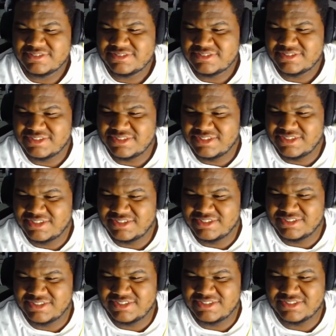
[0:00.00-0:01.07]
Yeah,
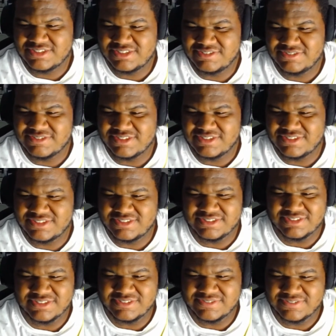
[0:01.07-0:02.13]
it is
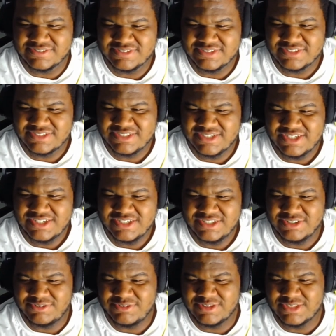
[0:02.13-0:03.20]
over.
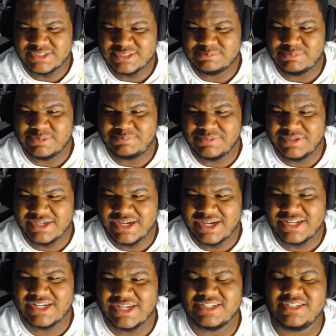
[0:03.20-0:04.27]
Don't go let the beat play out.
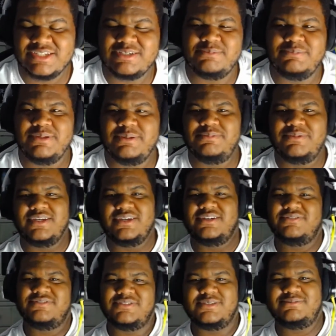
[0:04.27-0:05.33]
I like letting the beat play
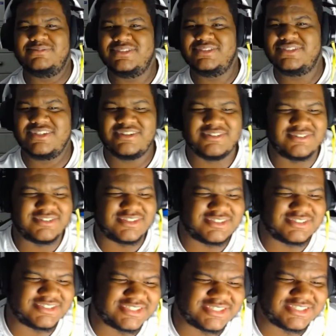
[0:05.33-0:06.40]
out for some reason. I don't
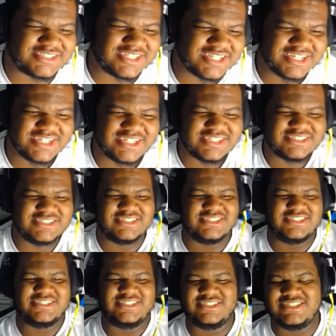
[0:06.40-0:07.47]
know. Just
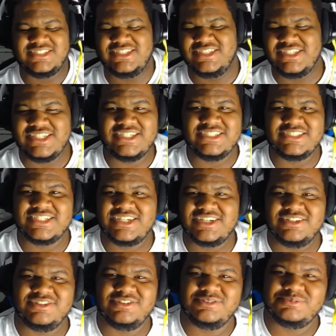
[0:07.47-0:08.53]
let ease
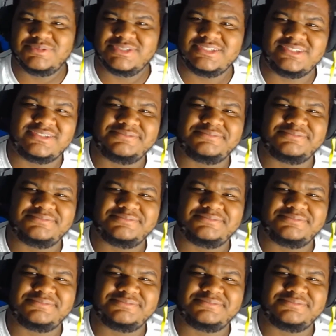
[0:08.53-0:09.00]
out a little bit.